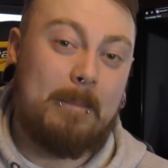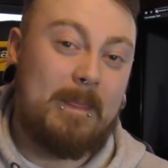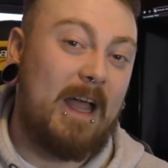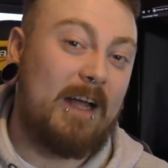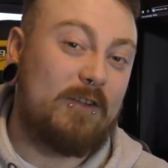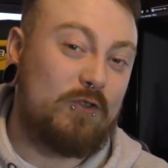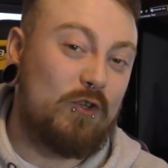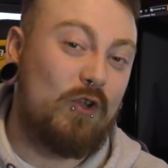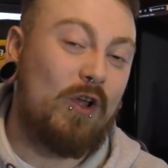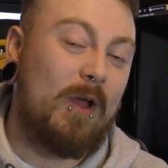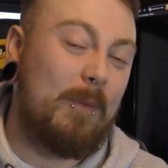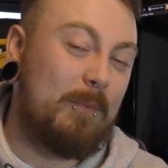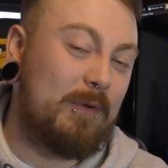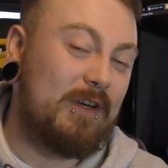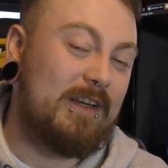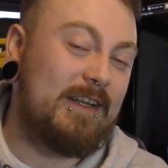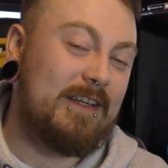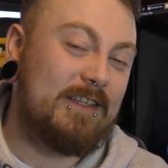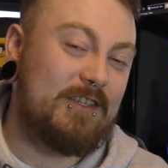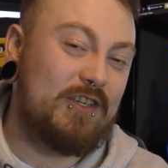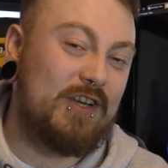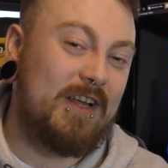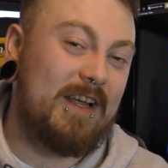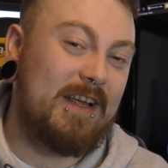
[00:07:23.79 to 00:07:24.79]
I do
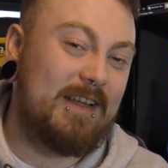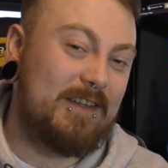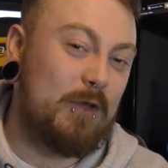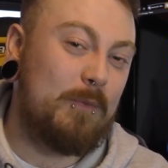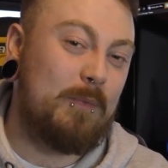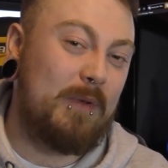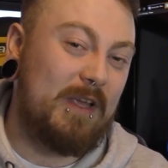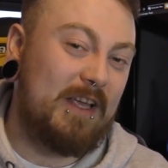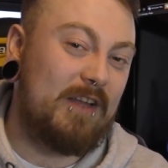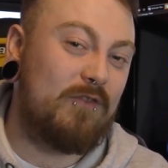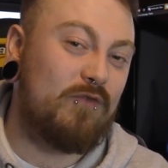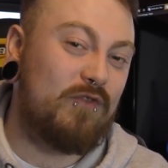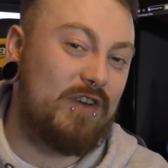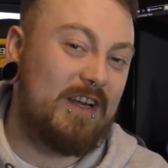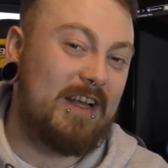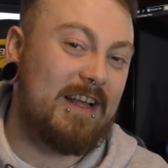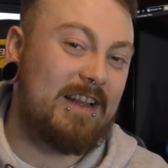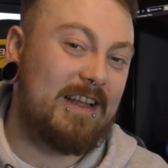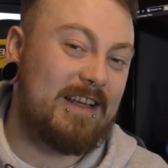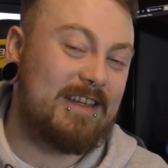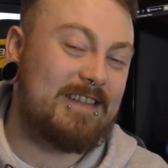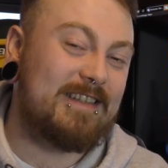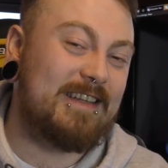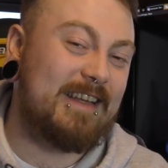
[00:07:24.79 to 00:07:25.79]
appreciate you being
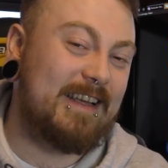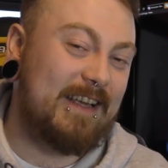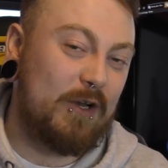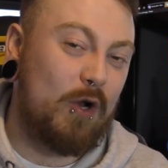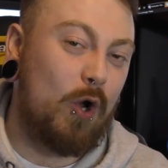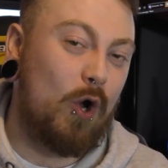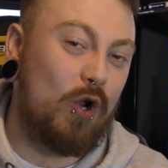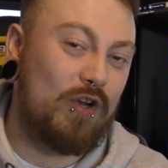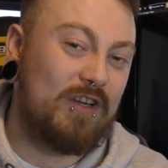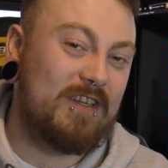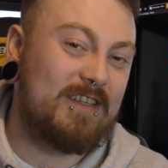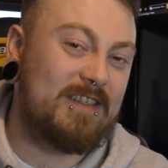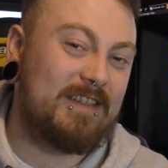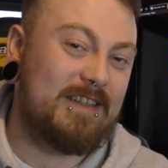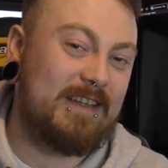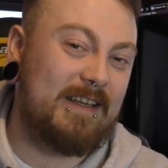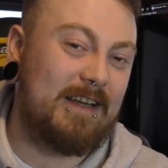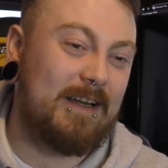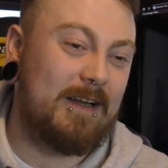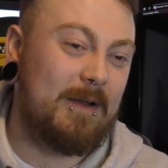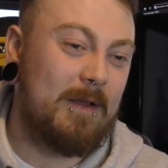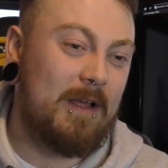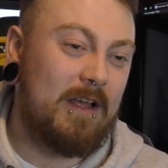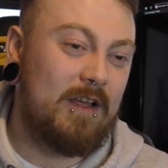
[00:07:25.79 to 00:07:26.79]
realistic and honest
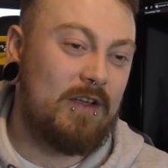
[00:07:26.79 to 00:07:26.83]
here.